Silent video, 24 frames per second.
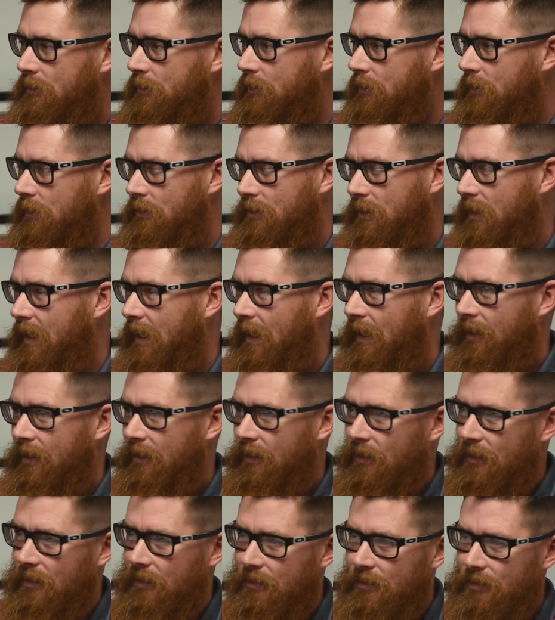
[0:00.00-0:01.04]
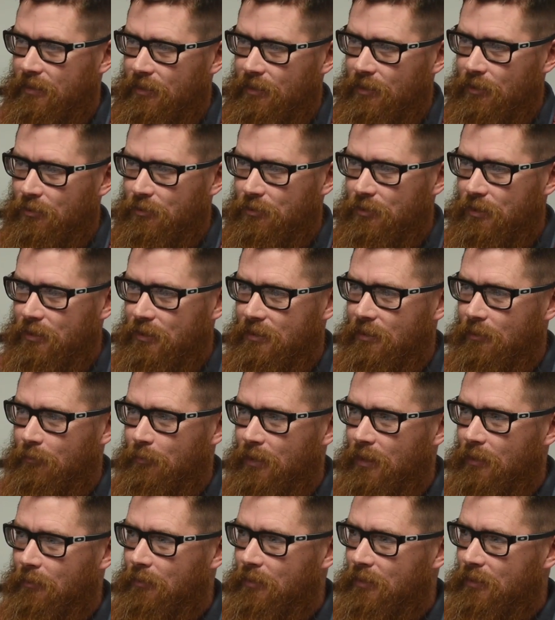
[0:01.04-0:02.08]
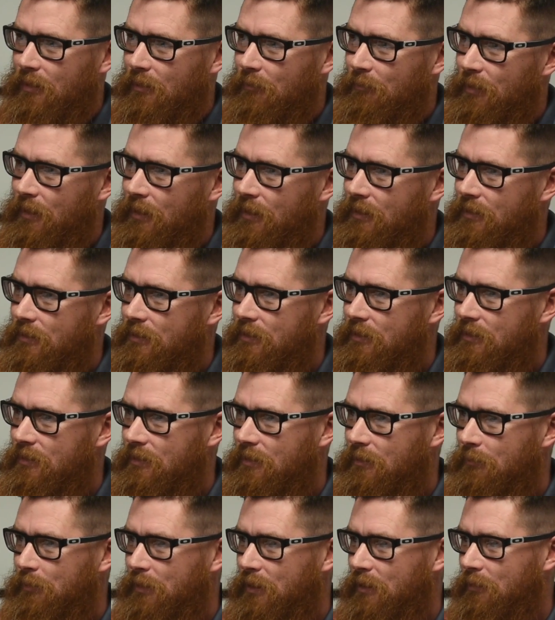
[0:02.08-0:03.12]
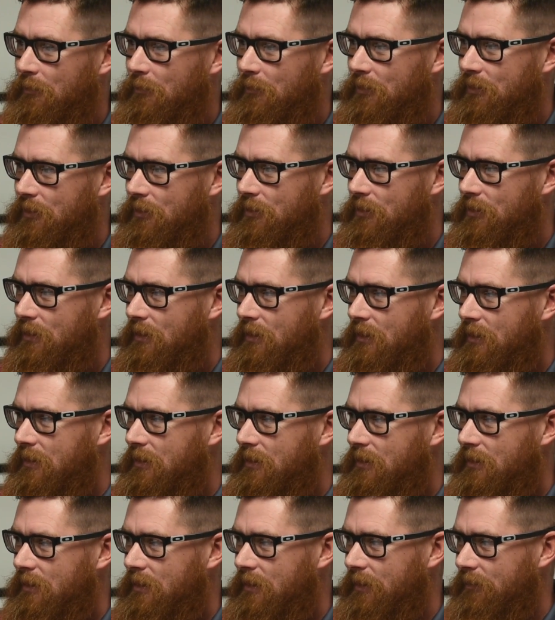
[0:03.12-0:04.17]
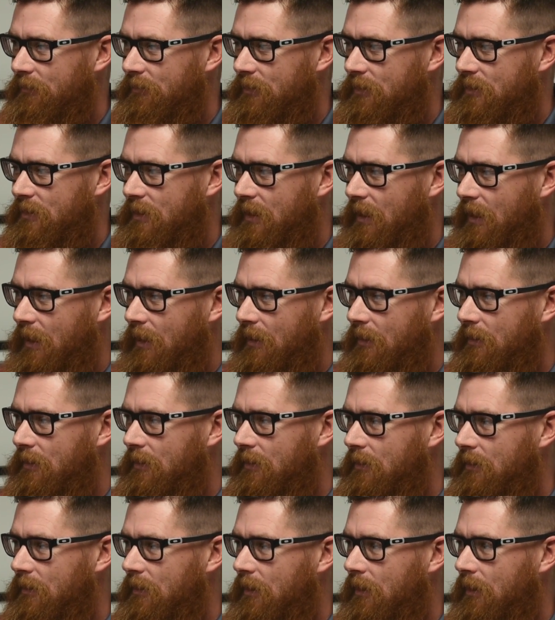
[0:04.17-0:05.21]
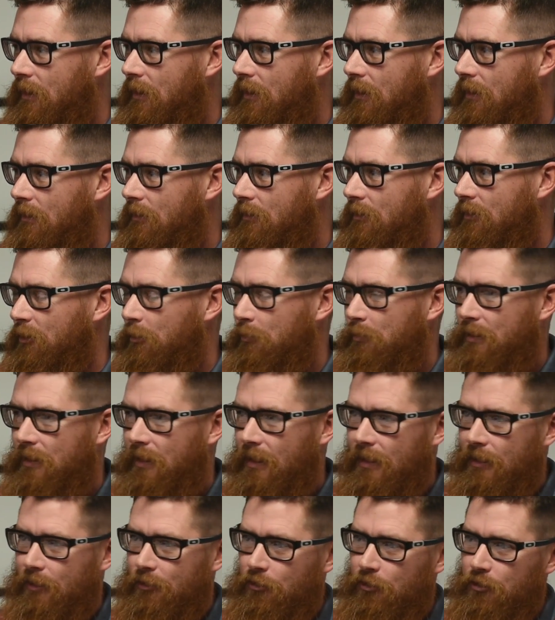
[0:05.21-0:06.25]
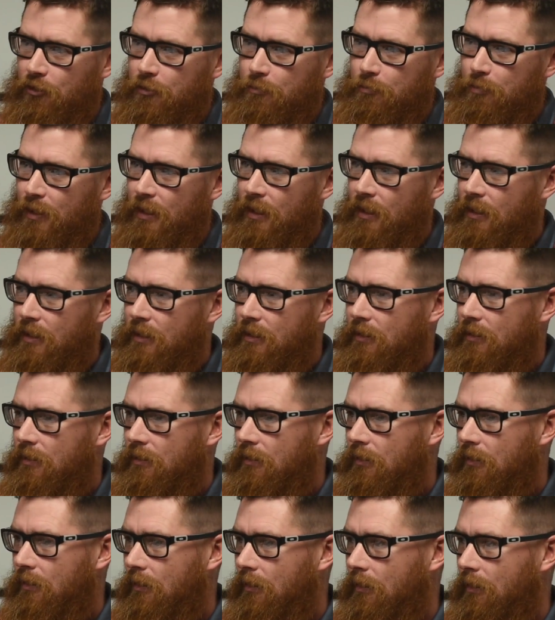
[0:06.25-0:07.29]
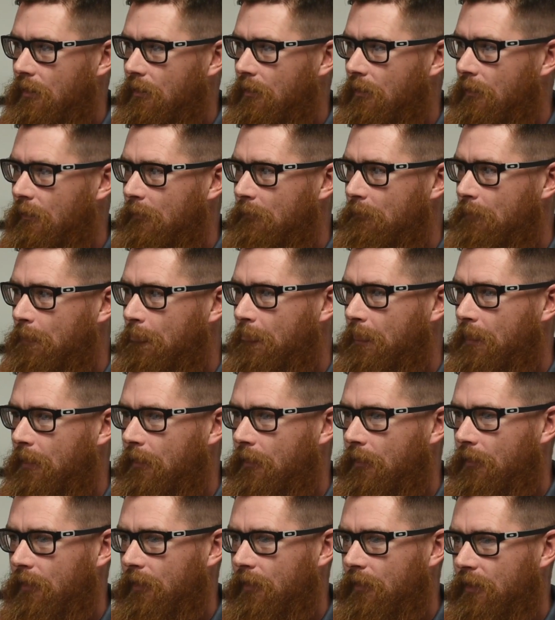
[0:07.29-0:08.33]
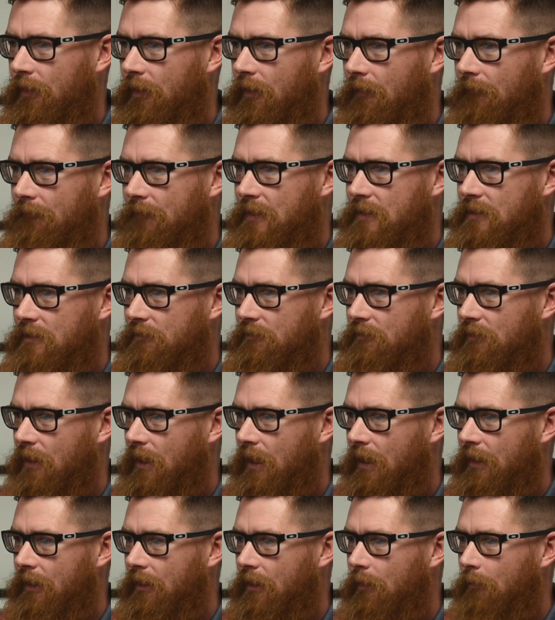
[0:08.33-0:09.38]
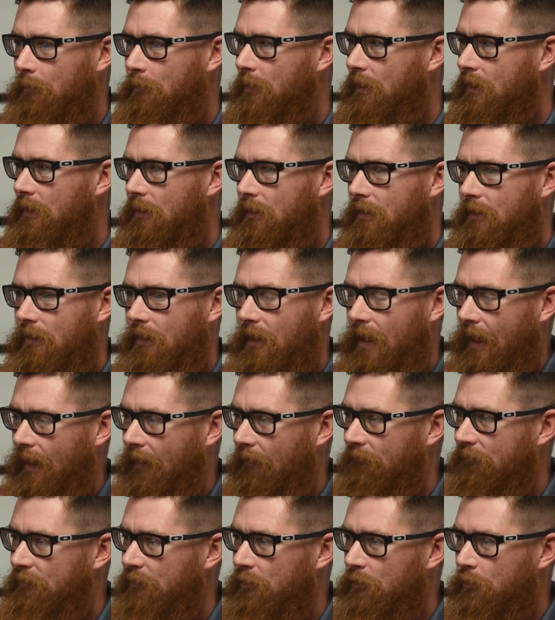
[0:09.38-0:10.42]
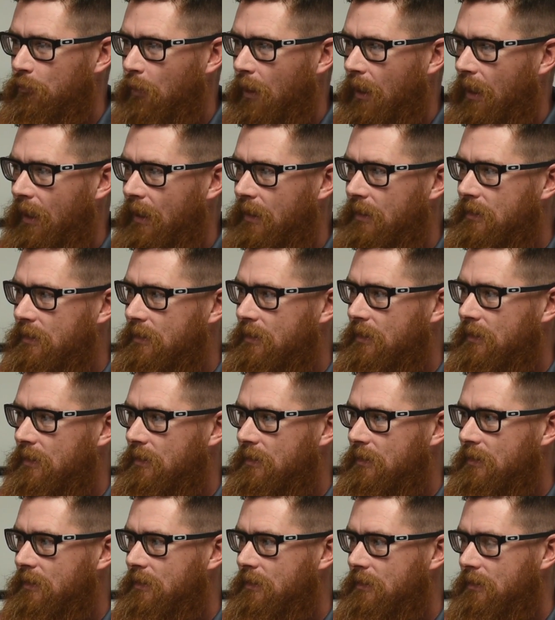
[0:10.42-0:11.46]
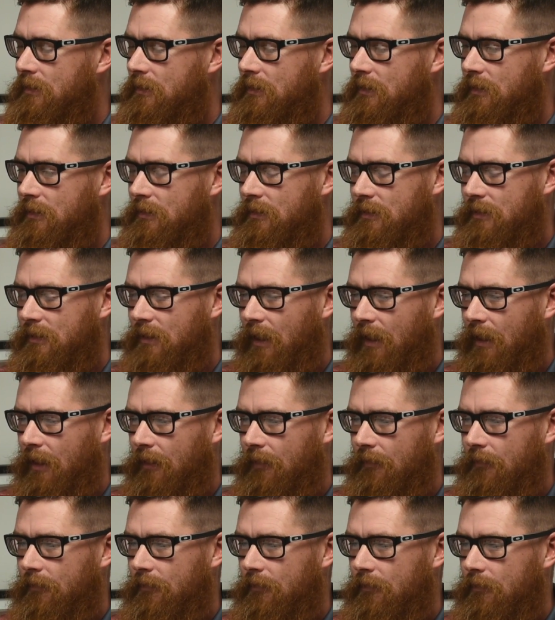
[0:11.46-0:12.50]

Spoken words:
She's an athlete. She's going to be able to come in. She's going to be able to give us that little bit of extra speed in the offensive lineup. Outfield-wise, it's not,